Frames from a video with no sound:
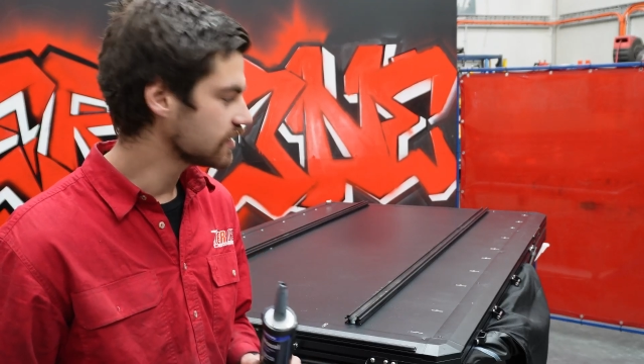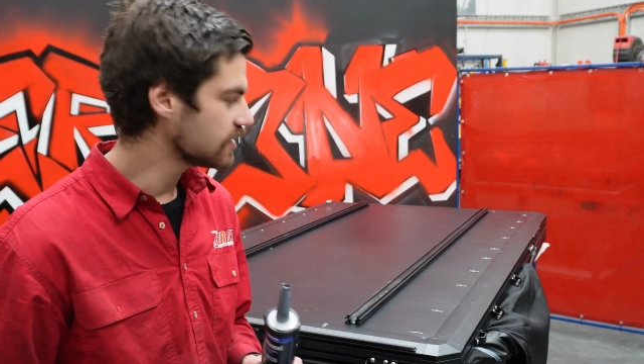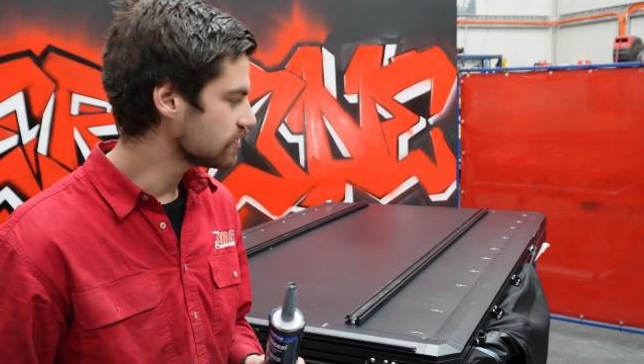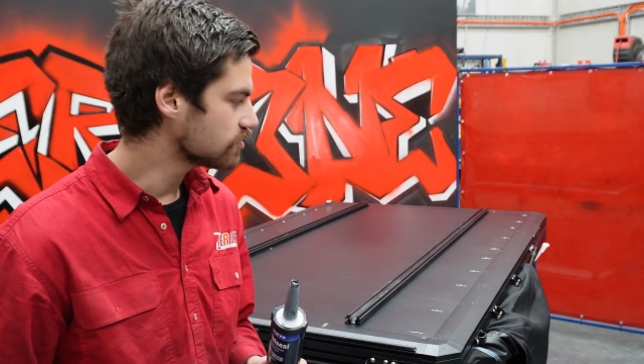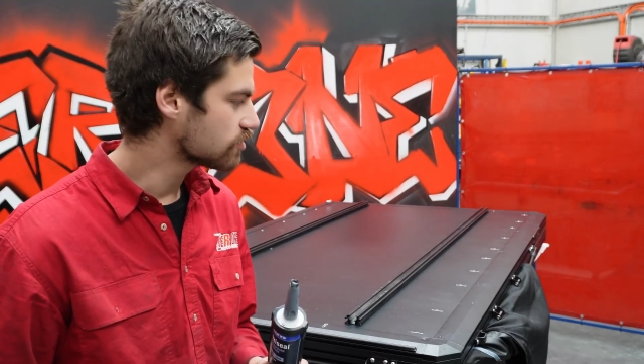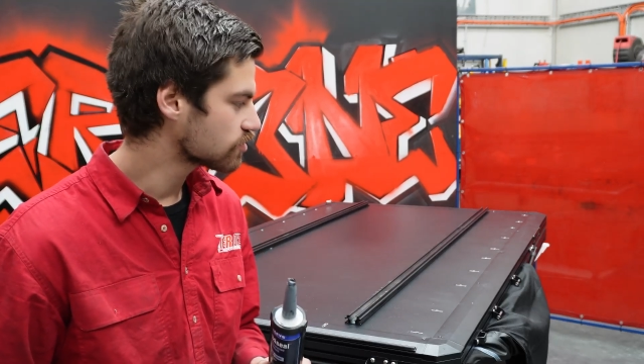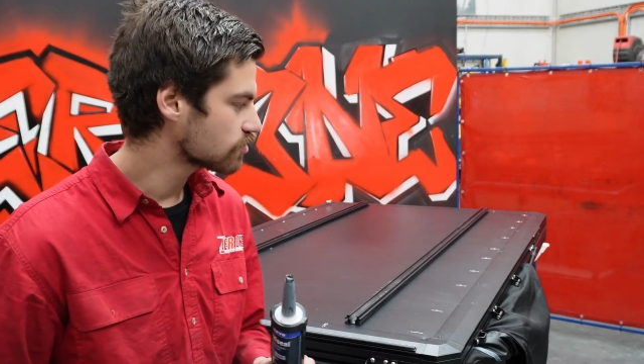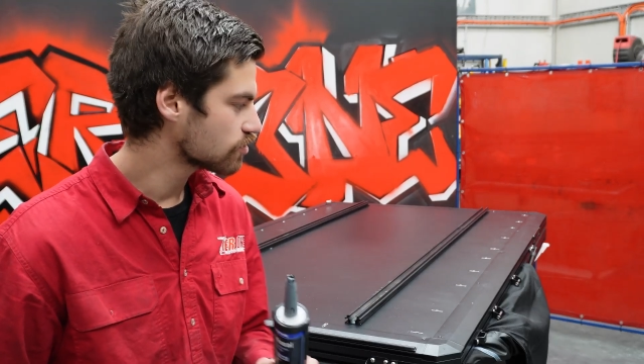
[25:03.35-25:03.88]

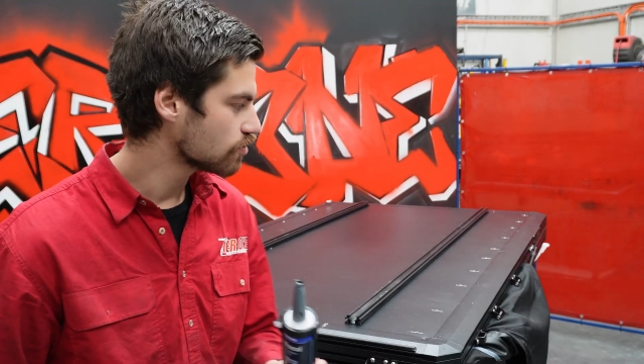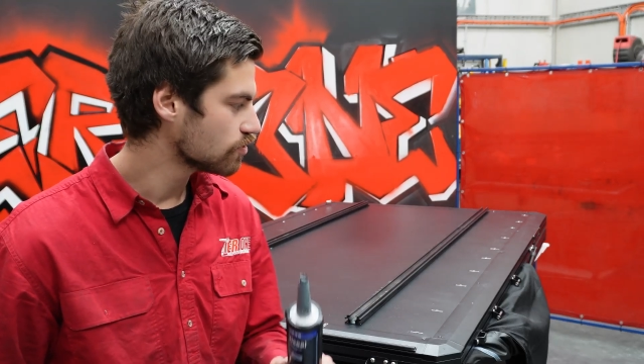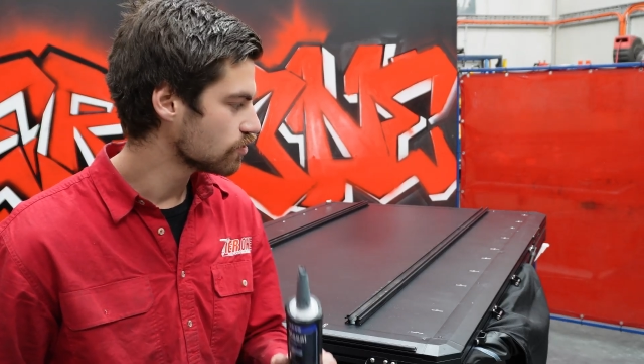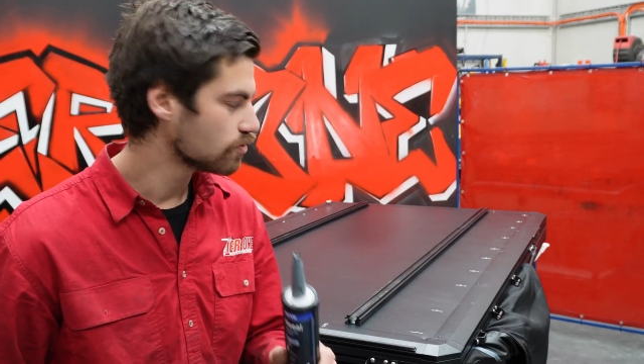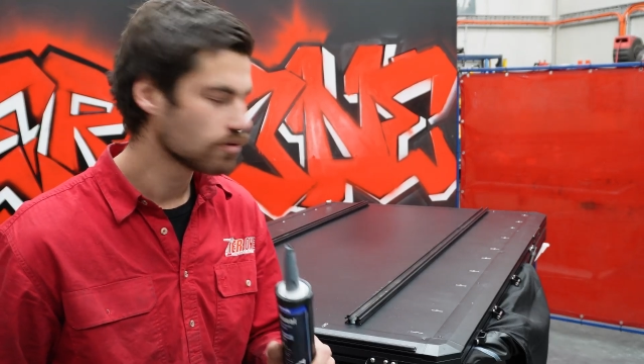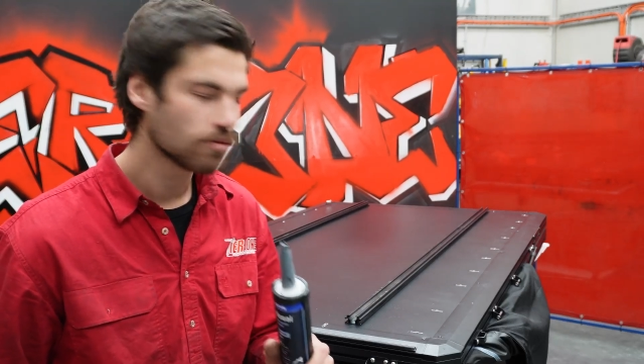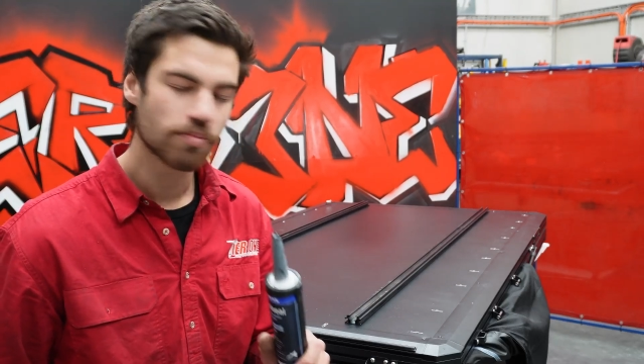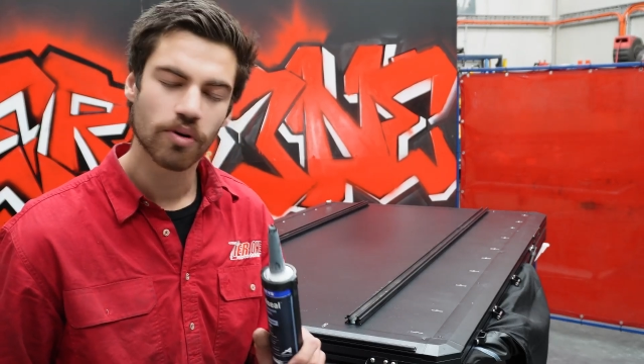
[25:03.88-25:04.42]
is
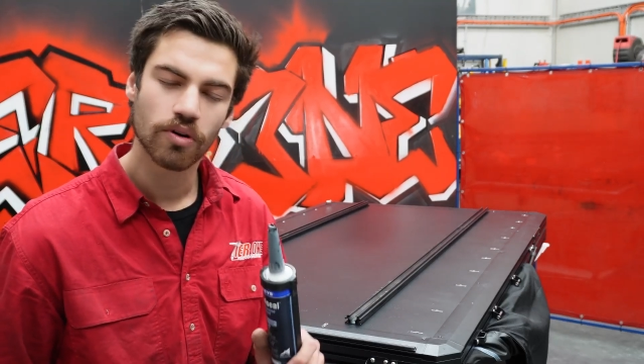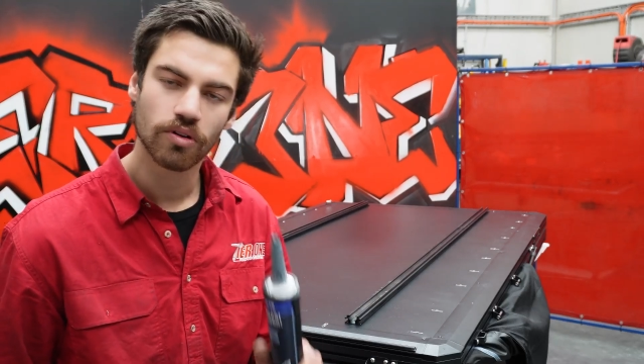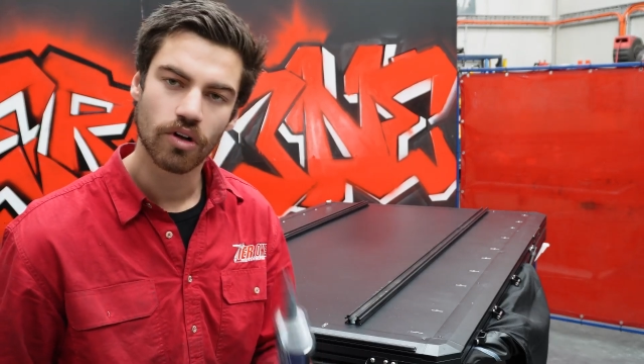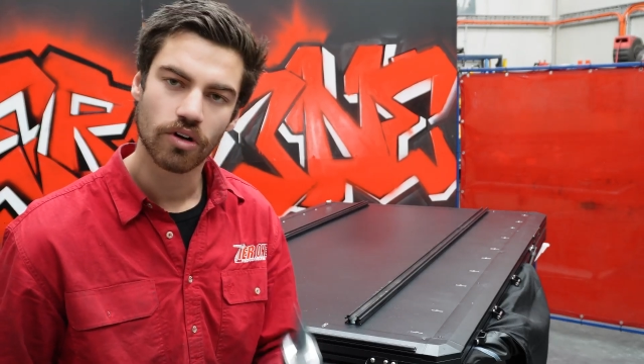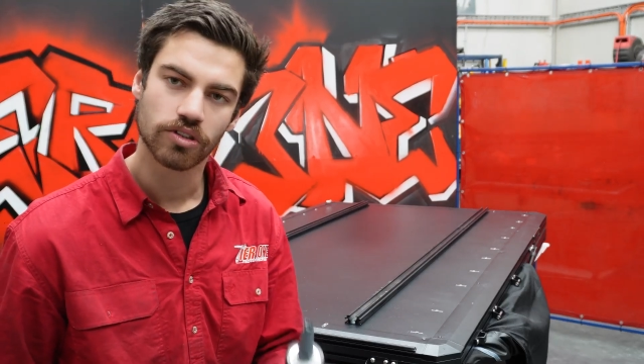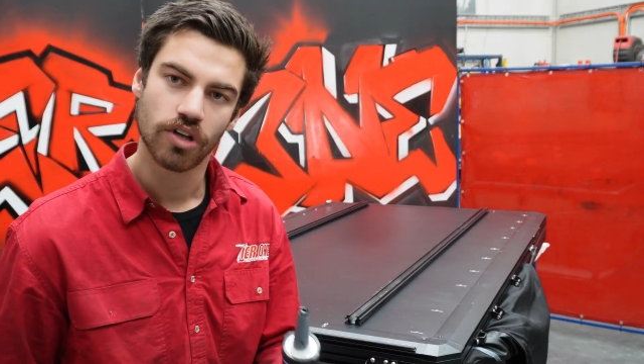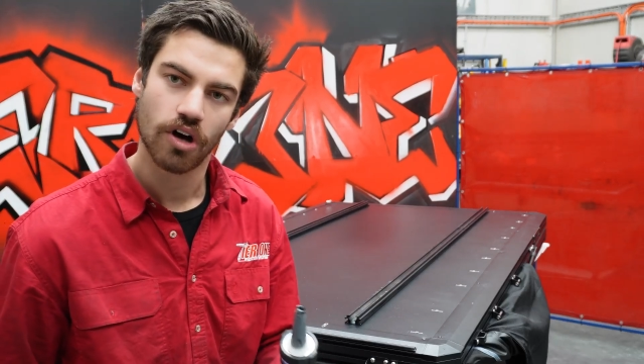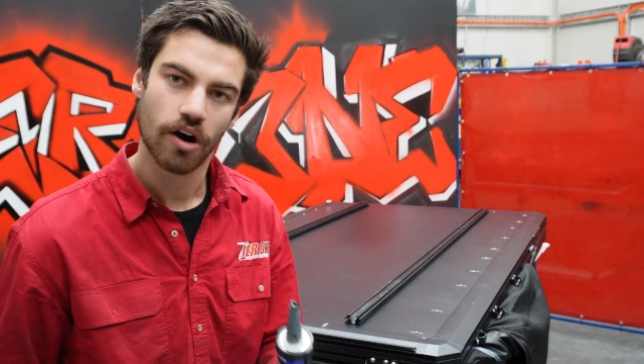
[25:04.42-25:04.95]
to put
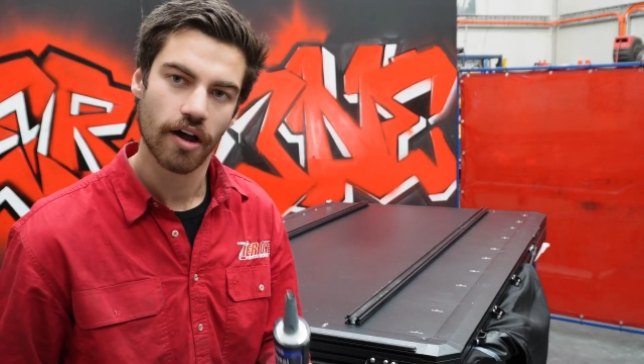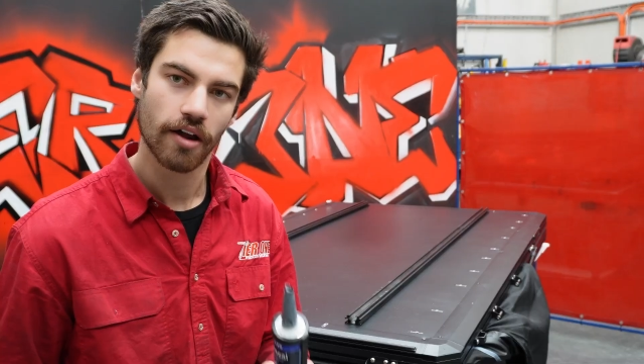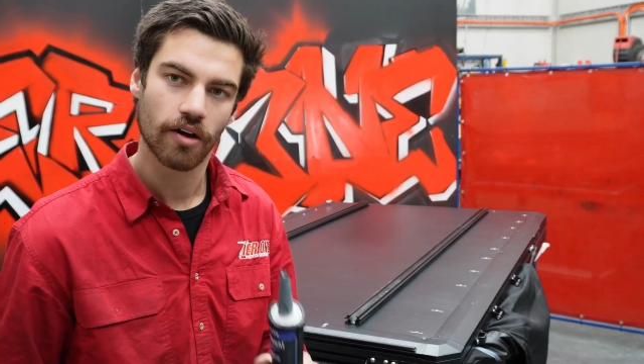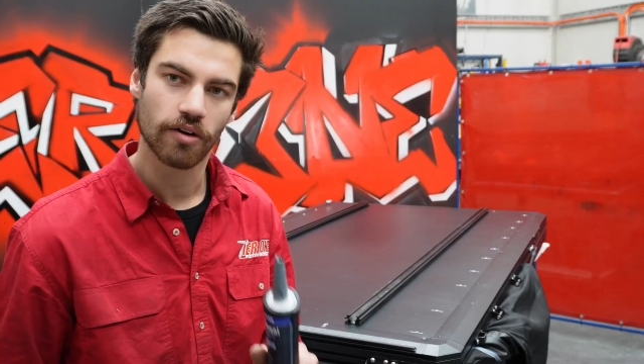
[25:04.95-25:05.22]
Loctite